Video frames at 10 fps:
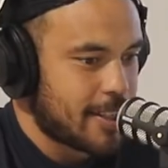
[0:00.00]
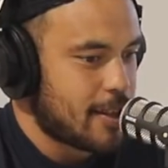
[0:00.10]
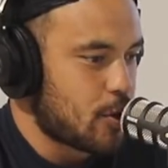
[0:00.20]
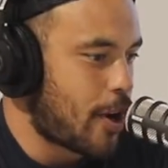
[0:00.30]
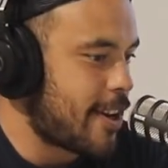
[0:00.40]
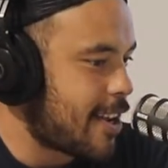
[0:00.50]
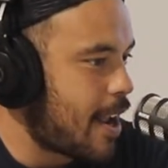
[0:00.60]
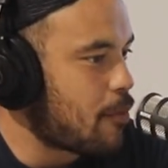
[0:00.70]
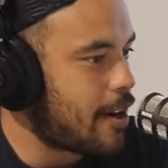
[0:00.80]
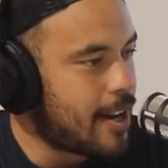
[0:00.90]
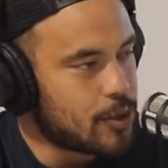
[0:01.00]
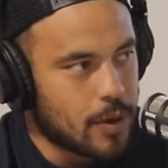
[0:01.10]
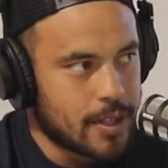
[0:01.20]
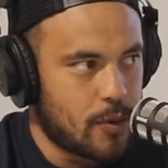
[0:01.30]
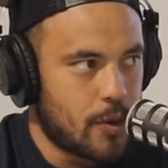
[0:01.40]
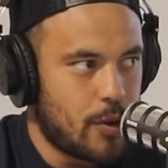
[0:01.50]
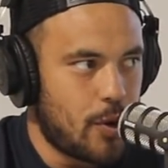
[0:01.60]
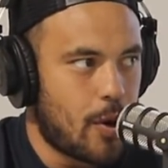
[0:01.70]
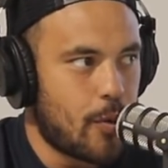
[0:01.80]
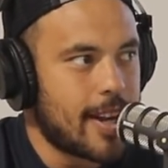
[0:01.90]
right, so a little training camp right now. Talk us
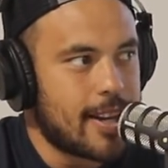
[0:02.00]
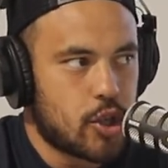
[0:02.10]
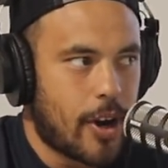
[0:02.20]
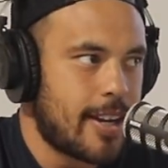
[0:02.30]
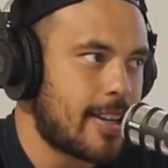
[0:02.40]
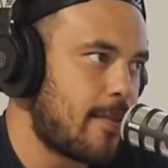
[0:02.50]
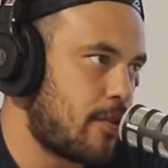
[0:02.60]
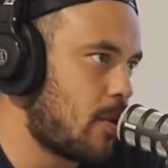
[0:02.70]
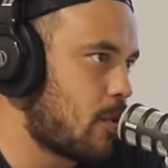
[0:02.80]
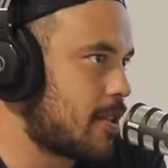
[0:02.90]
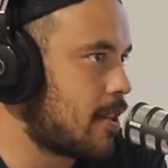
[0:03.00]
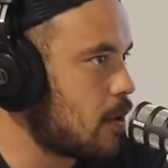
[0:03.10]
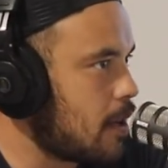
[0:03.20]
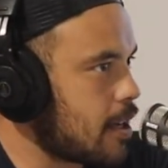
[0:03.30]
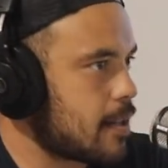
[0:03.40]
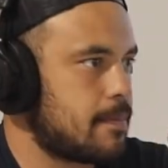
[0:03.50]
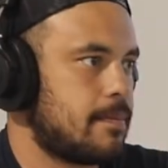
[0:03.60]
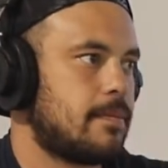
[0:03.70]
through a regular training day for you. What does it look like?